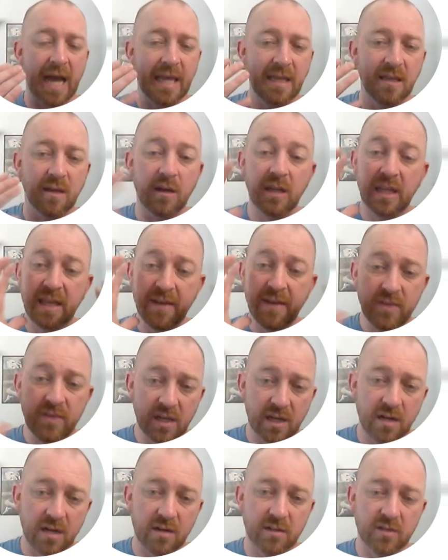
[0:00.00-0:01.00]
given the
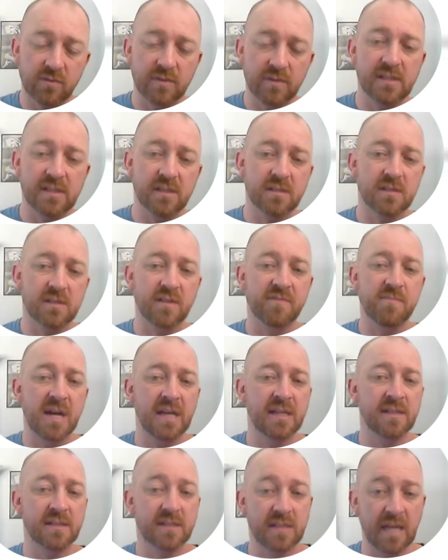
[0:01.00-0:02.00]
characteristics of my
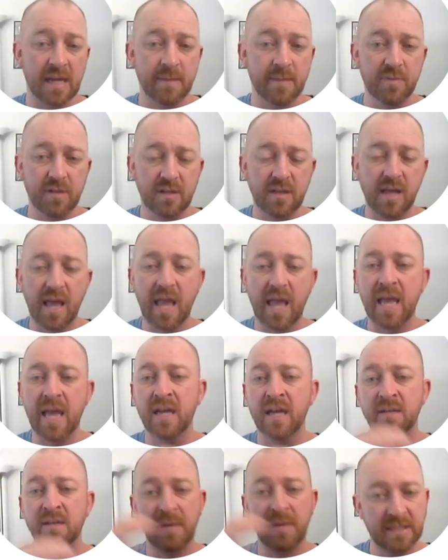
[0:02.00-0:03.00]
sample and
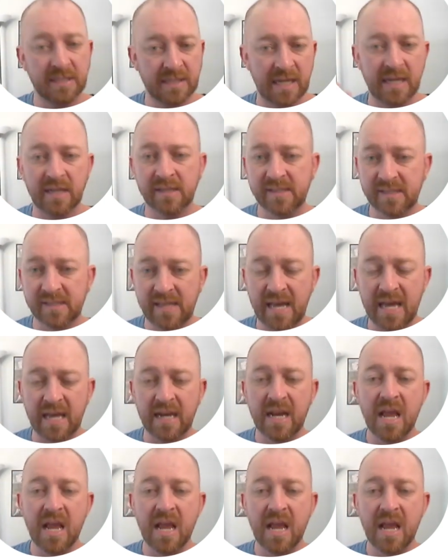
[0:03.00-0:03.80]
my data set,